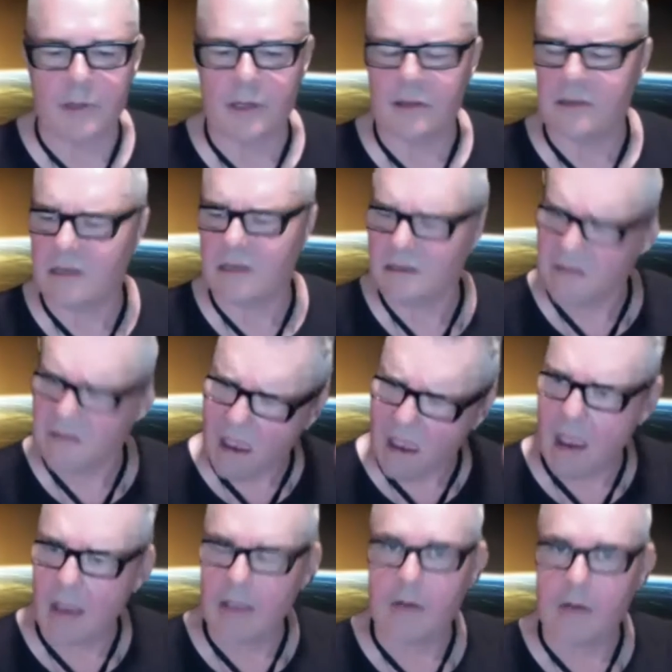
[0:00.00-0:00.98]
like,
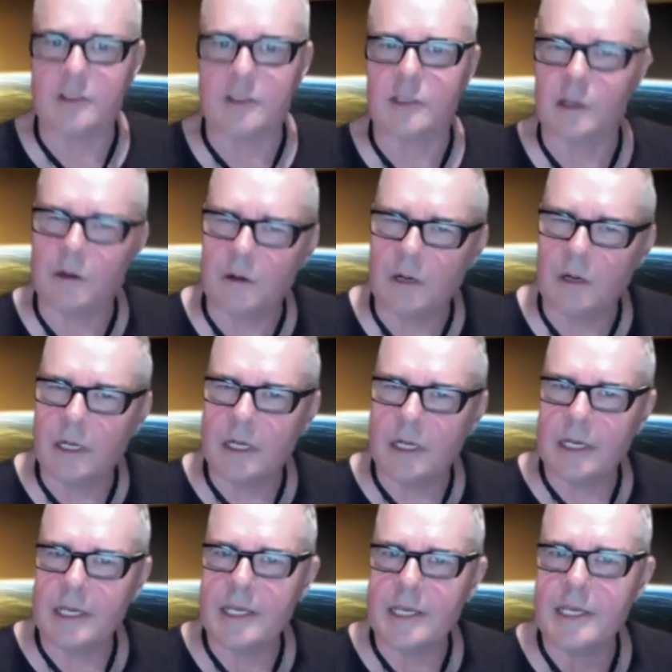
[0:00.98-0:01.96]
so
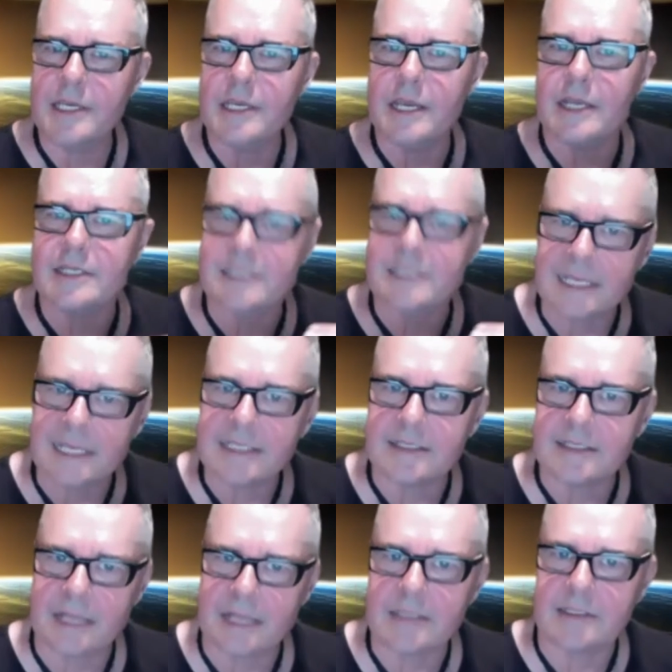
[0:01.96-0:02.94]
he assessed
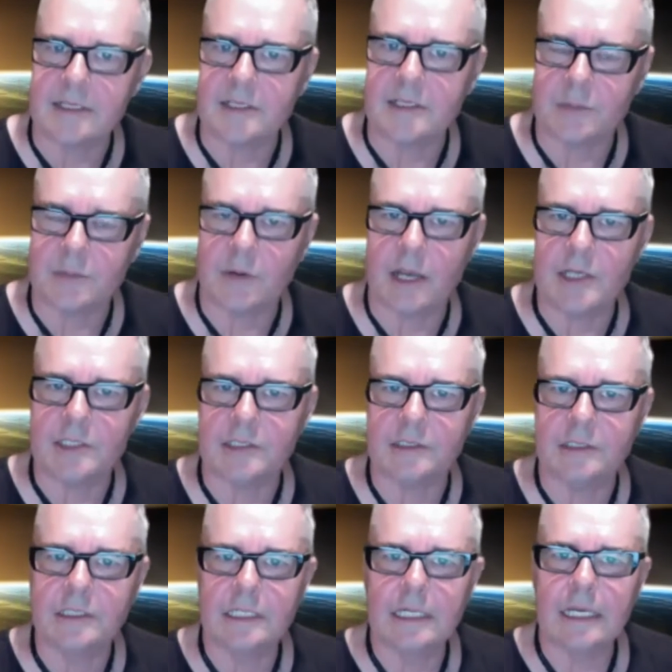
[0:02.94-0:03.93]
that
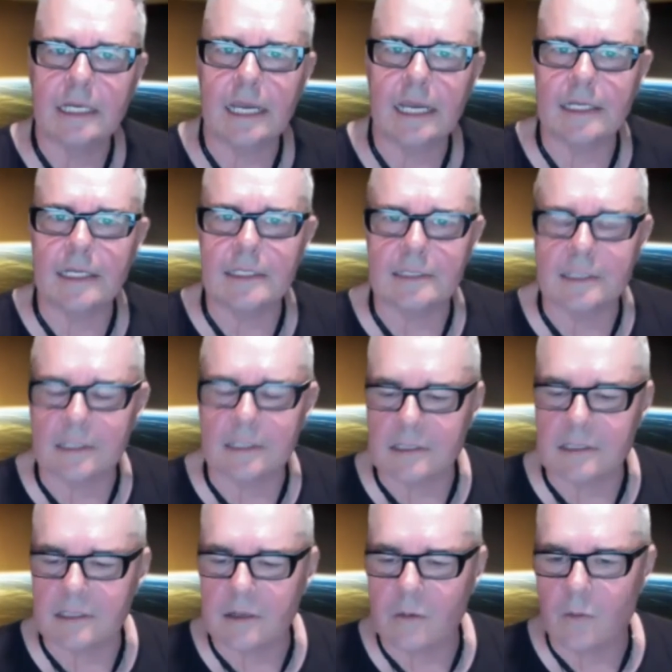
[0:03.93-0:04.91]
situation and he did it
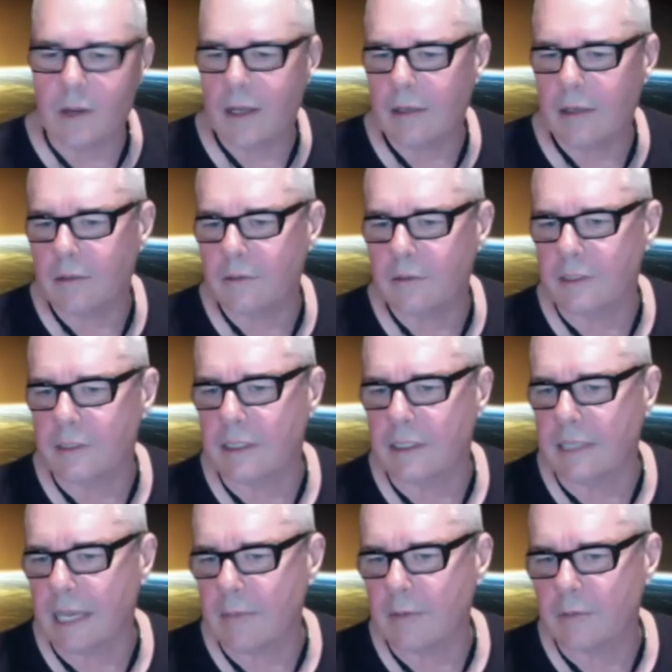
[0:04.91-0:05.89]
so well that
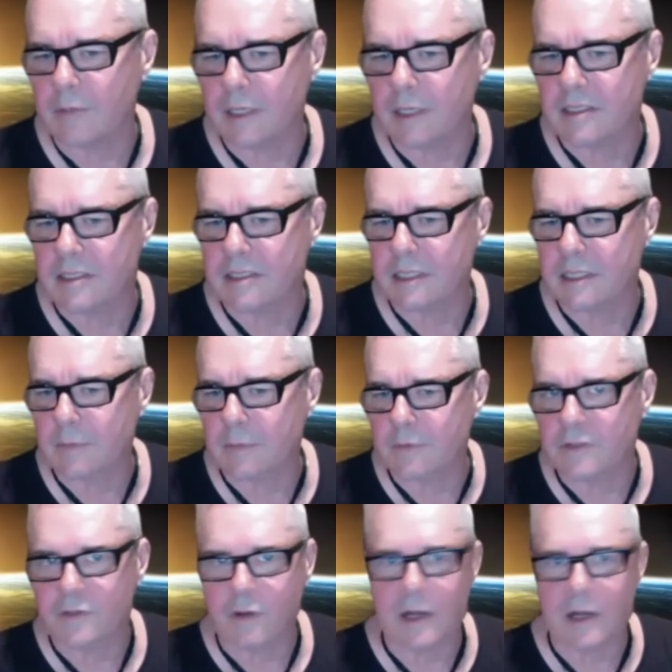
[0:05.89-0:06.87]
enabled me to slip
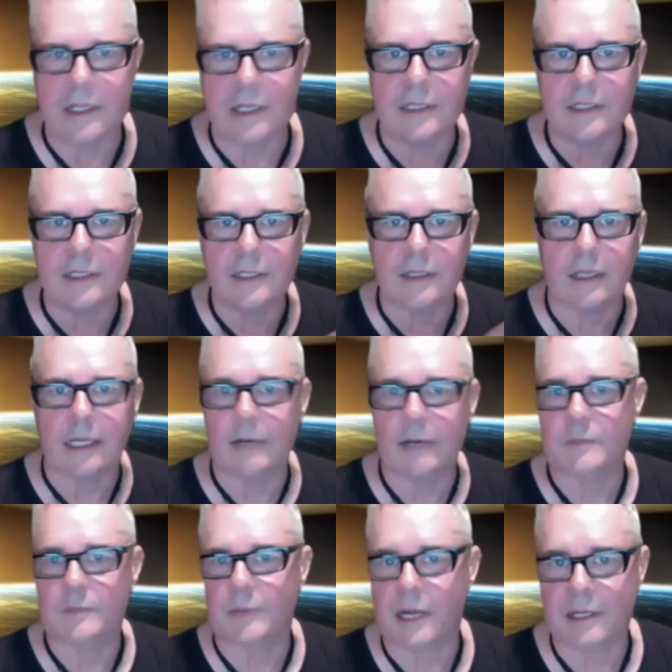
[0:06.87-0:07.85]
straight in, like I was
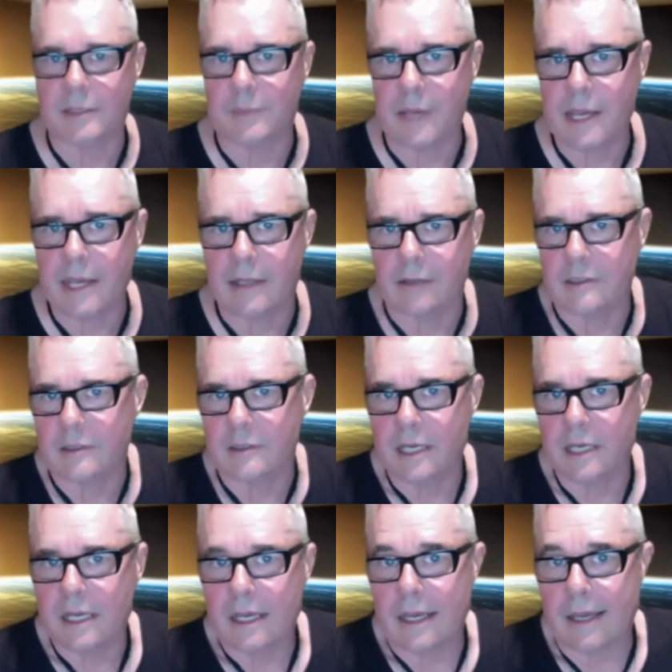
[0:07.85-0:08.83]
part of the band.
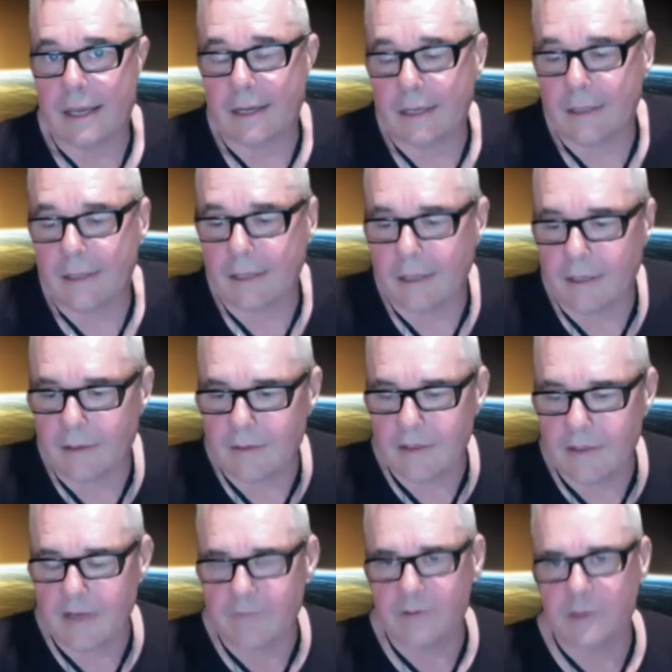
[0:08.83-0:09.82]
And then
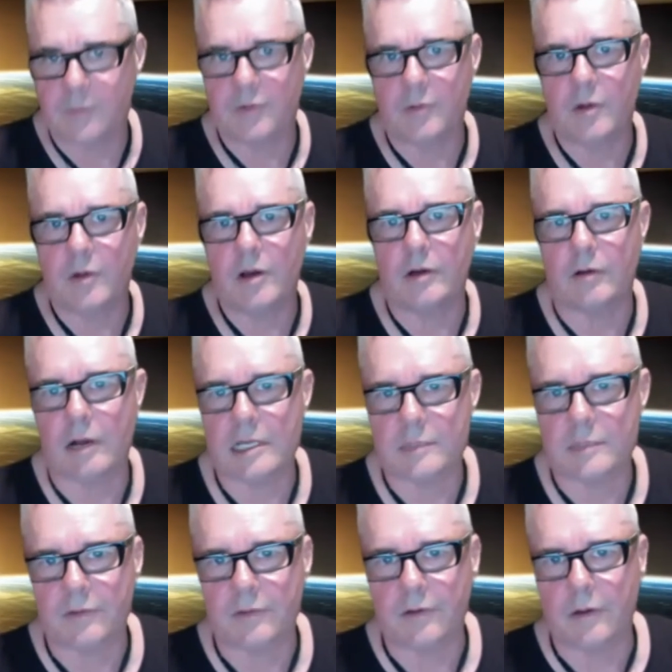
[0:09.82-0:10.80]
even the promoter asked
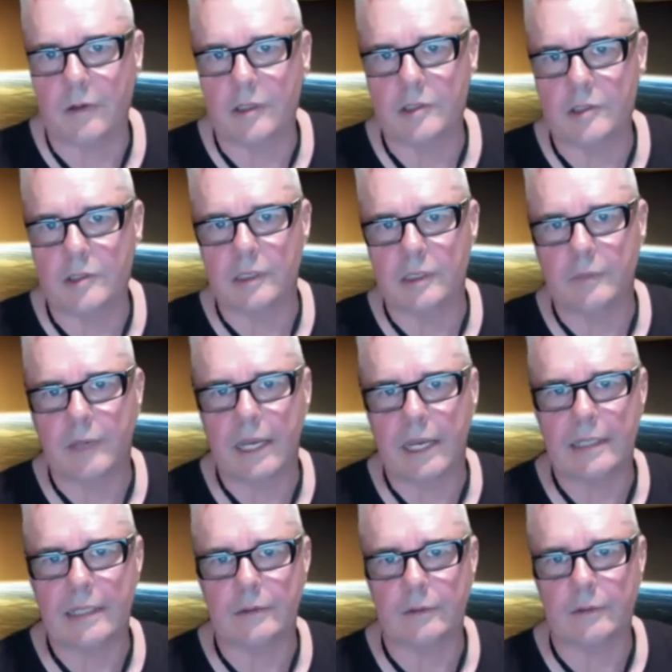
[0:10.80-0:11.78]
me if I want to join the
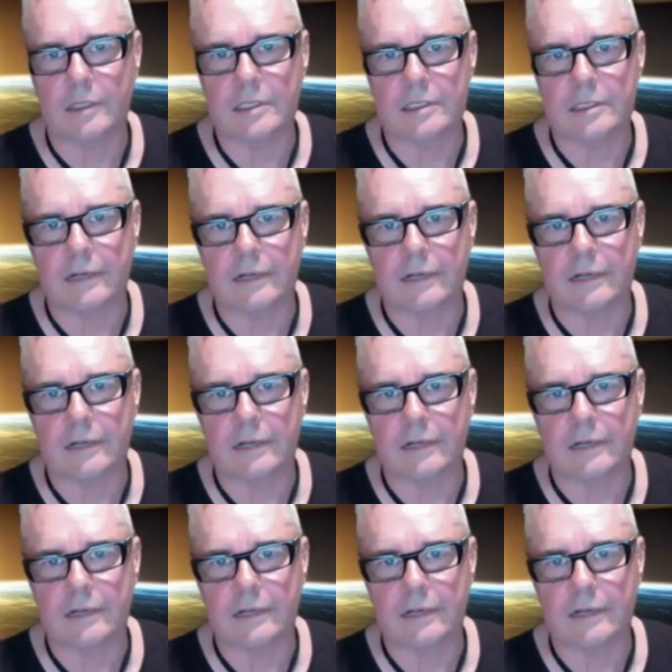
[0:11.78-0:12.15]
band and all this stuff.